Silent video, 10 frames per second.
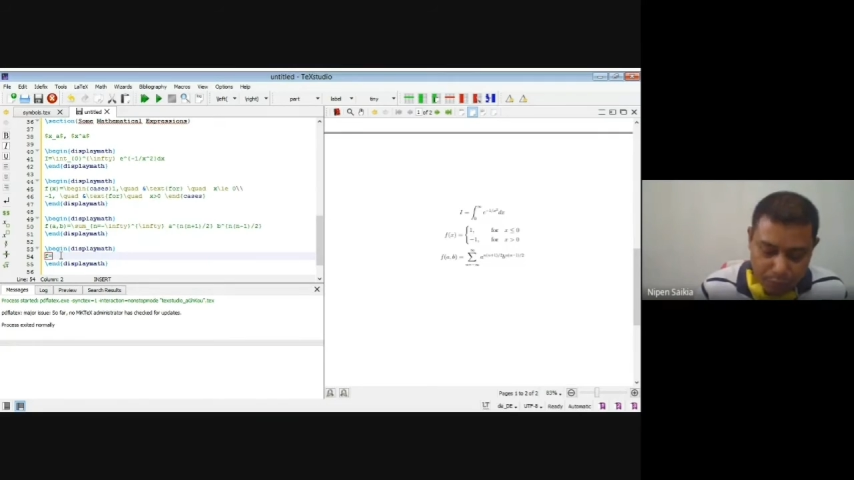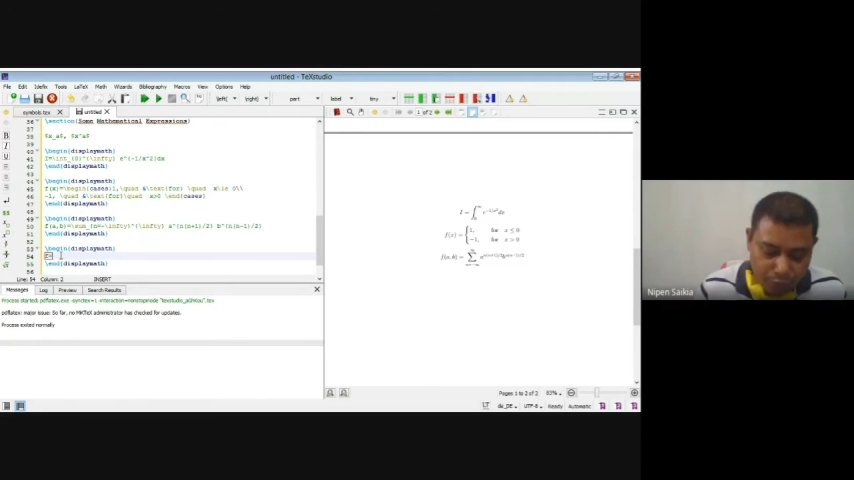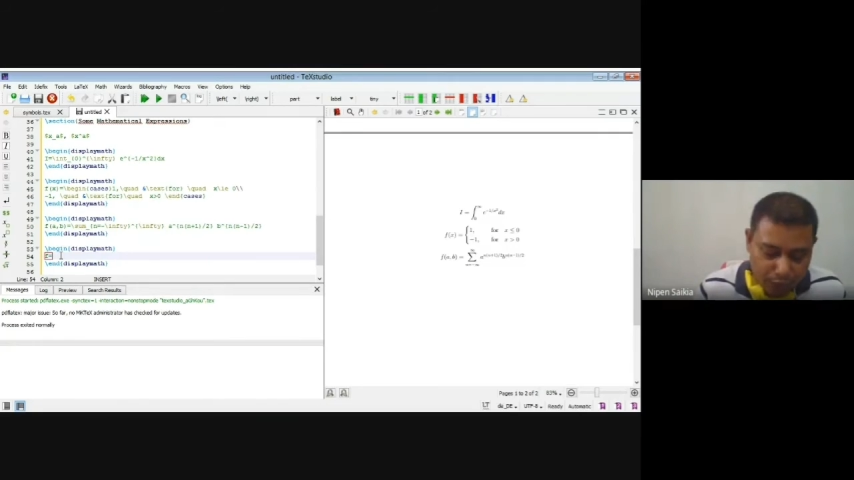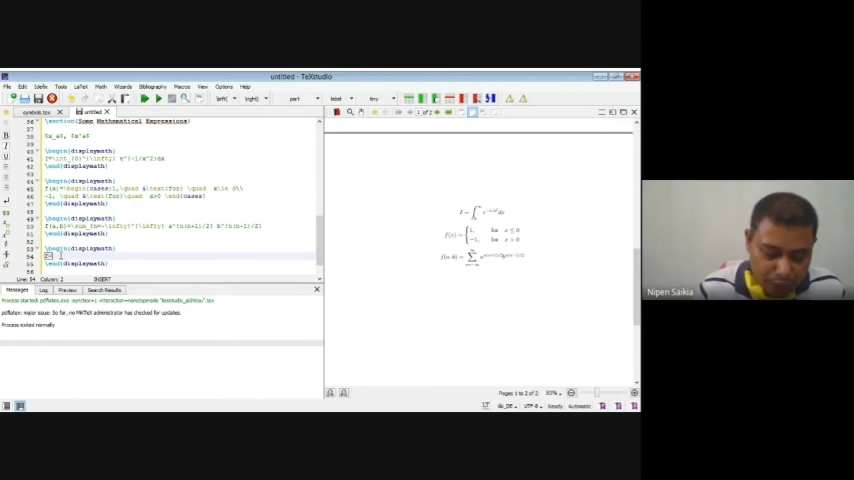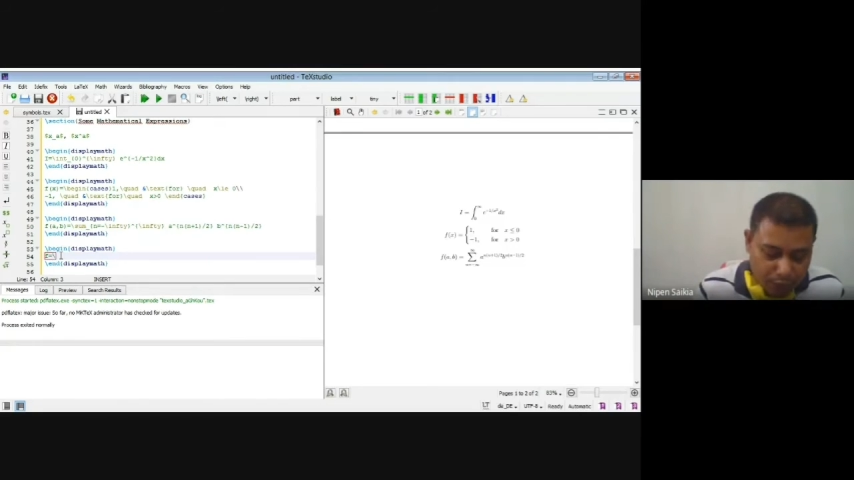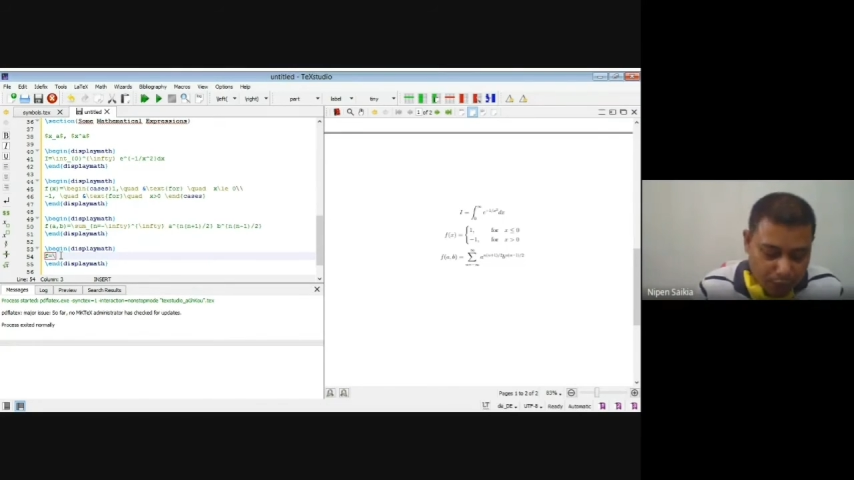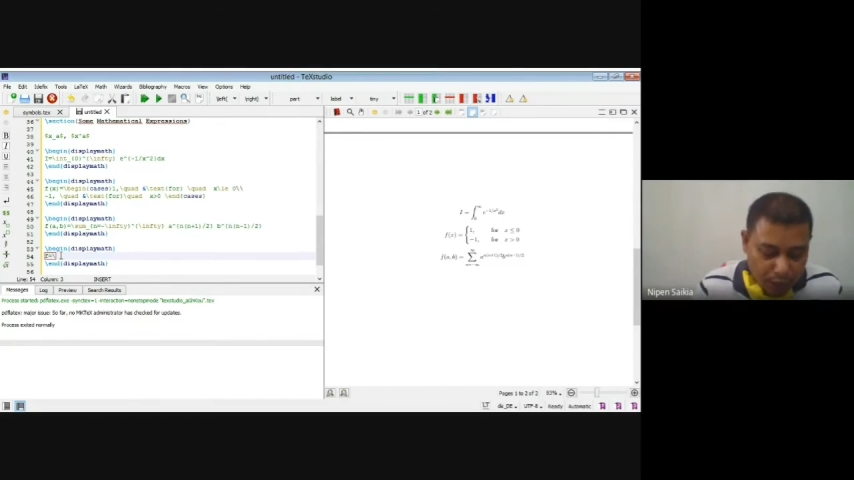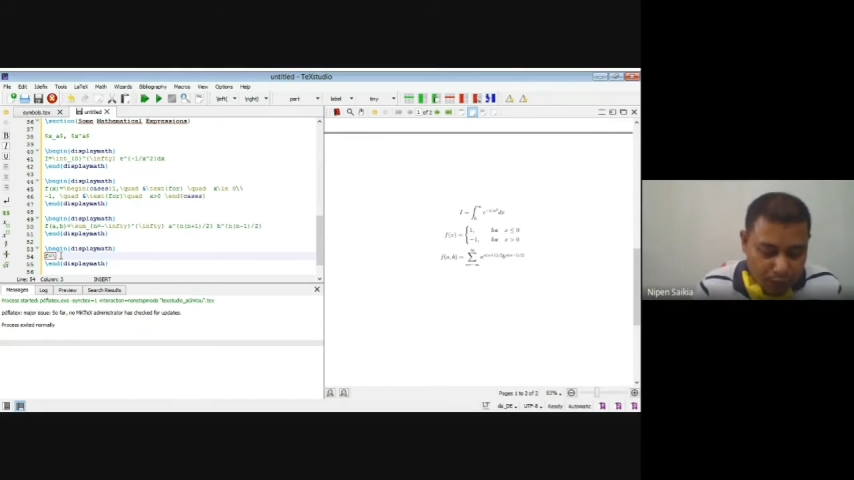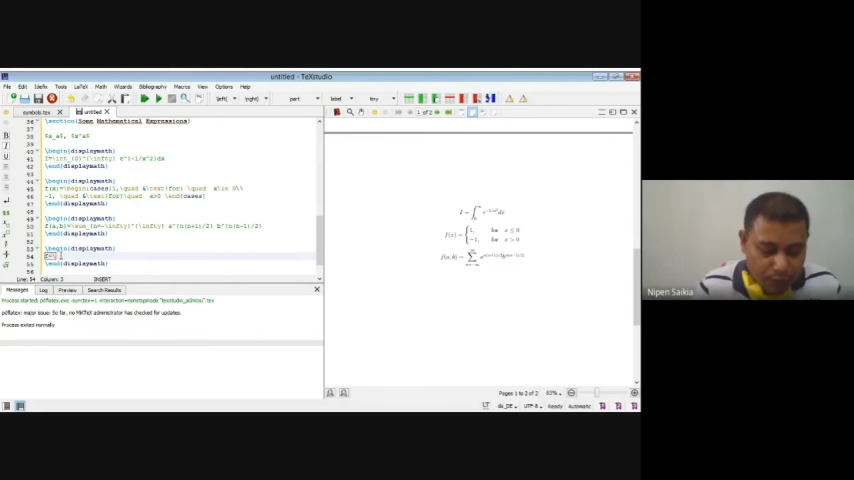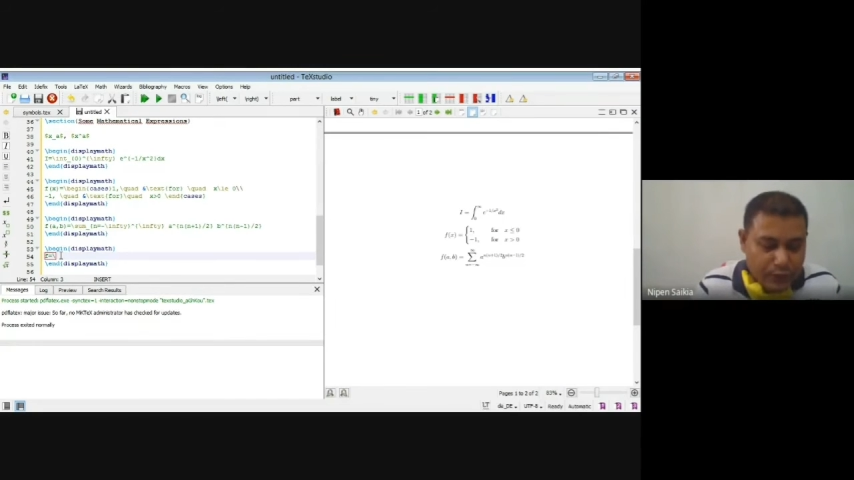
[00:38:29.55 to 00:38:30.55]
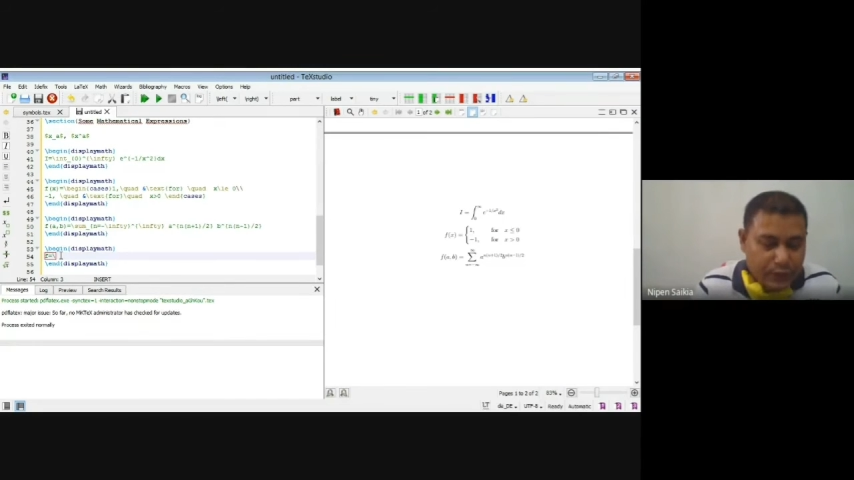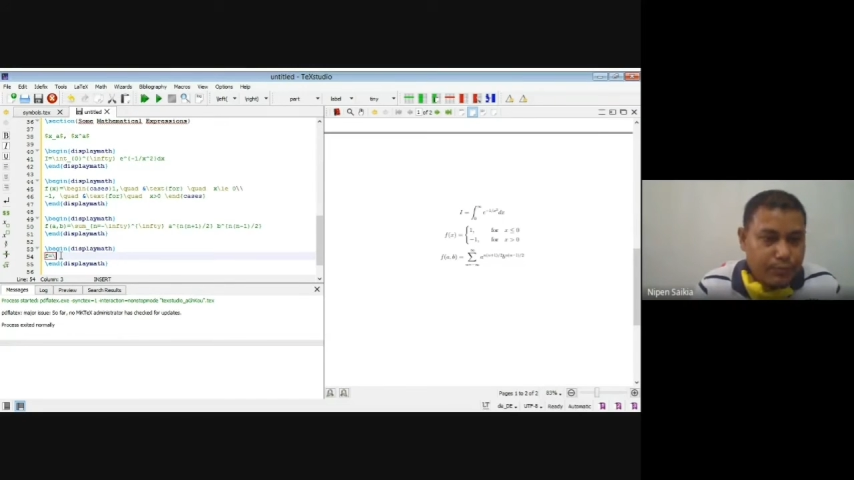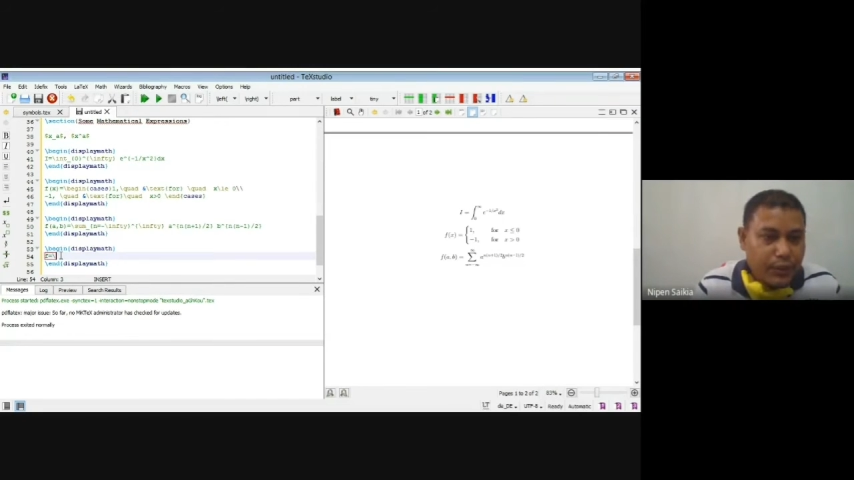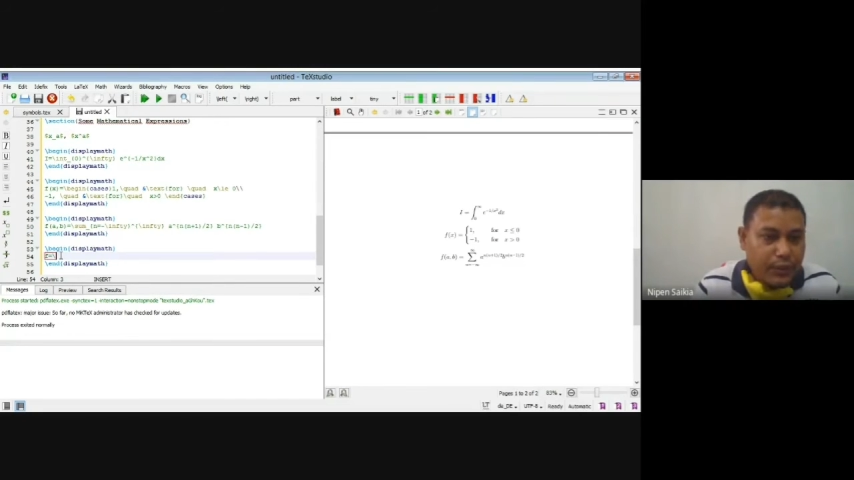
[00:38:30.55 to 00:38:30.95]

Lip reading: vector I will simply